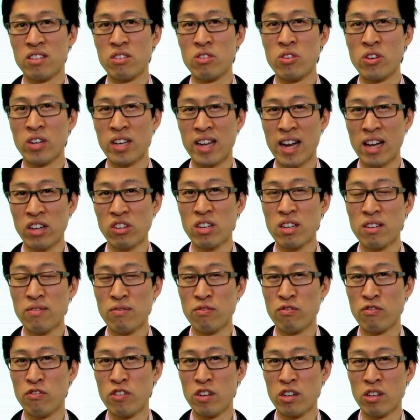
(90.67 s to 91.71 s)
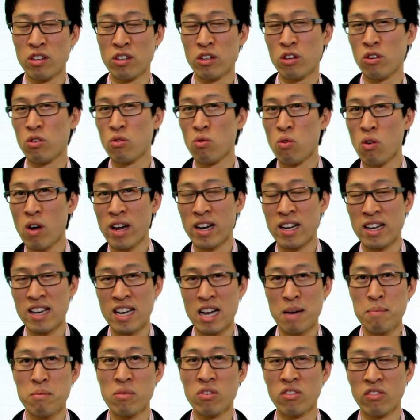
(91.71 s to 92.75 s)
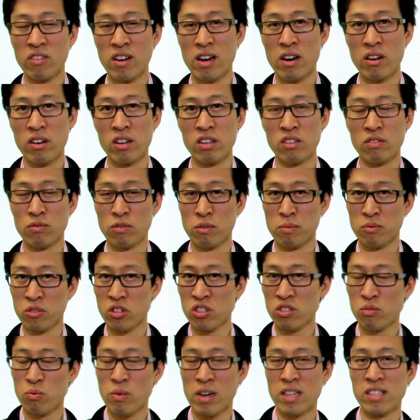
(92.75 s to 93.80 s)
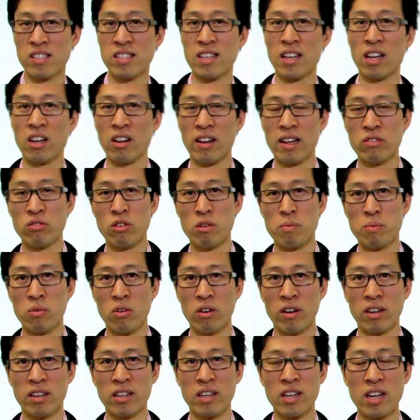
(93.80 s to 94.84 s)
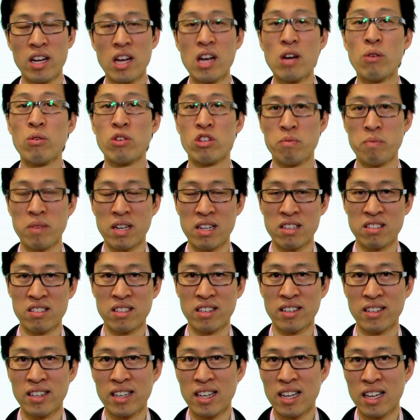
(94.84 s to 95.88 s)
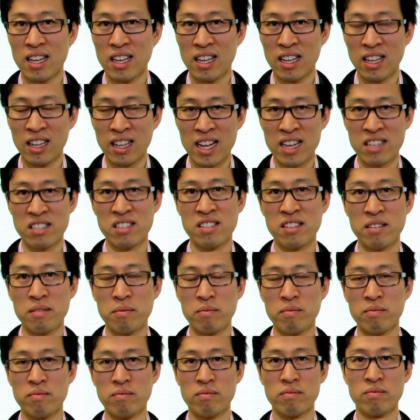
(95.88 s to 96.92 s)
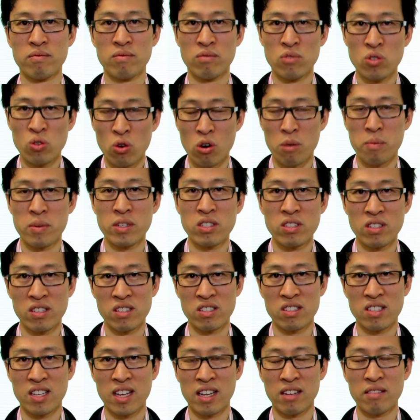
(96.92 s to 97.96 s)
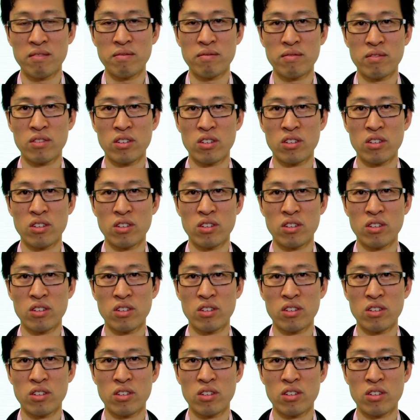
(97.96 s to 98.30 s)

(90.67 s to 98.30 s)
you can actually fill quite a number of areas from just one single entry point, which means less trauma to the skin.